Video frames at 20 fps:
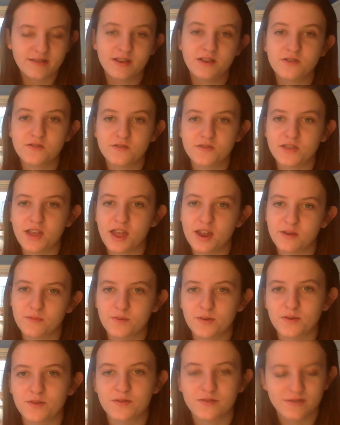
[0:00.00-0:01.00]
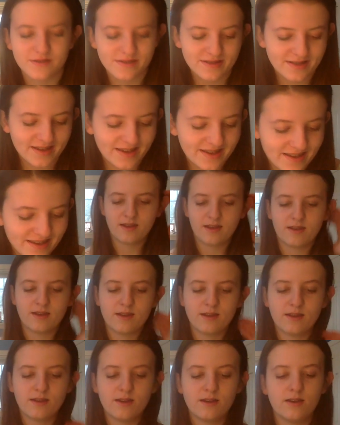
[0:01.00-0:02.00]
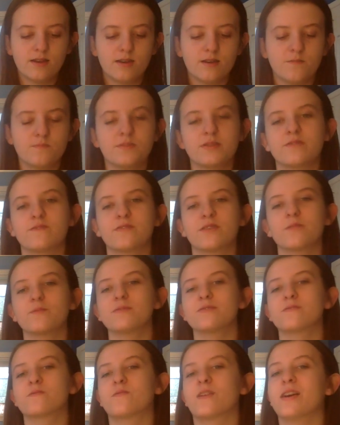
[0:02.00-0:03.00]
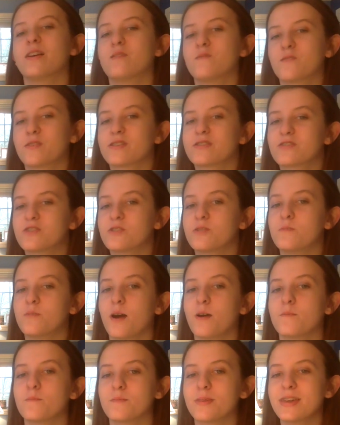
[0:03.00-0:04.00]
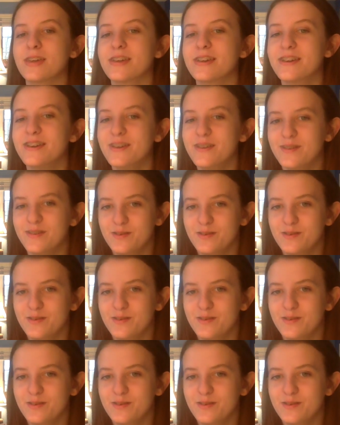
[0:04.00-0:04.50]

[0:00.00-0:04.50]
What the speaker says: it's understandable. But if there was fan fiction about me,